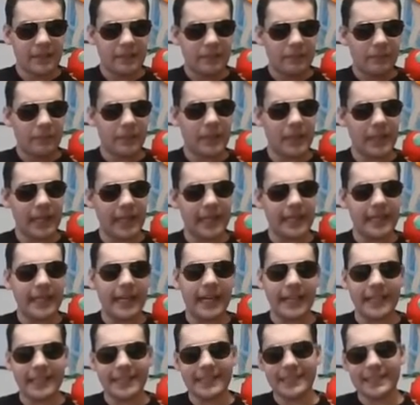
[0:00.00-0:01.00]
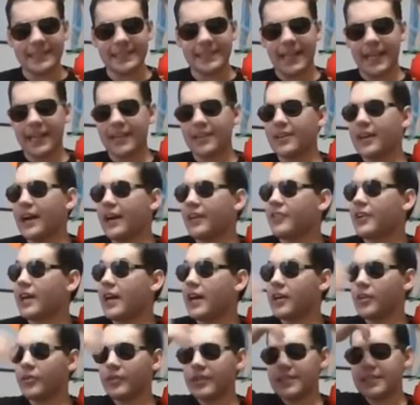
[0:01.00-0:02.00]
play nice i don't i, want, I
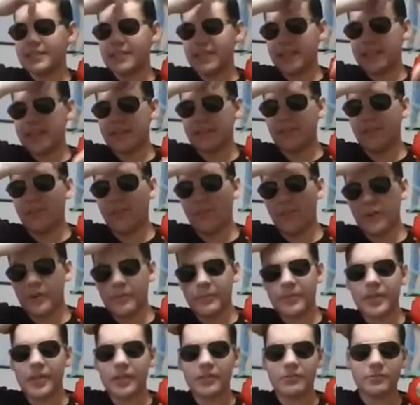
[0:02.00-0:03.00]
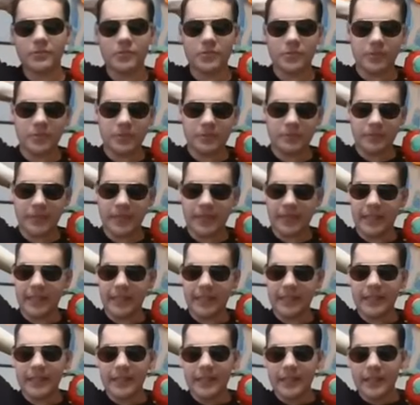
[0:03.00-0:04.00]
don't want to say conform to the rules but like
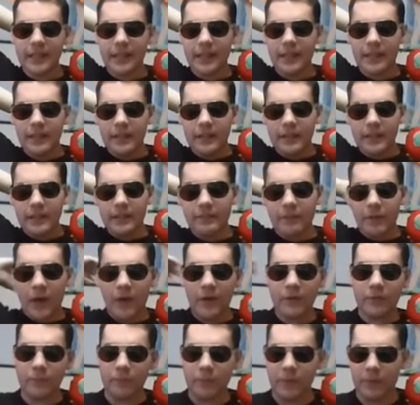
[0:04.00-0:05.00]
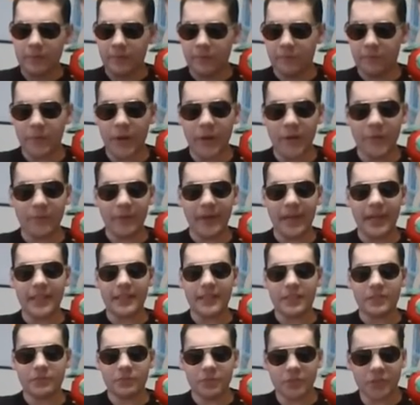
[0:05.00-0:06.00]
obey
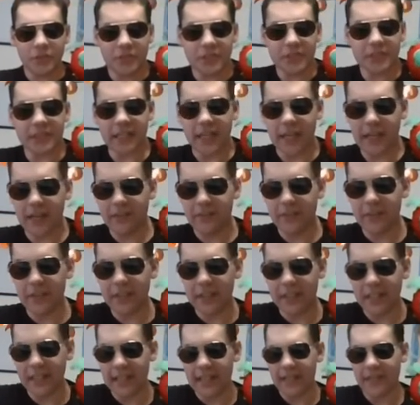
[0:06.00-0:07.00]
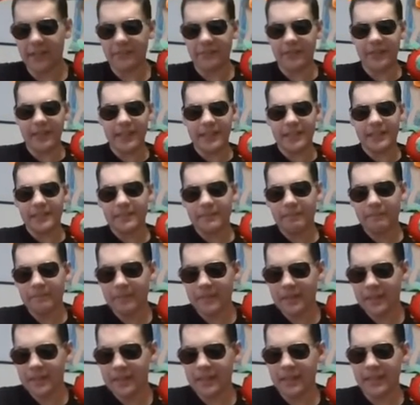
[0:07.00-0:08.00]
the rules of the land right
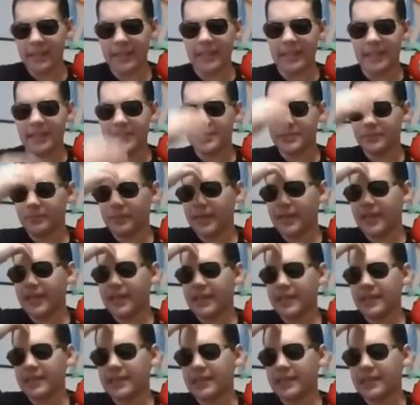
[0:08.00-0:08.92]
like in japan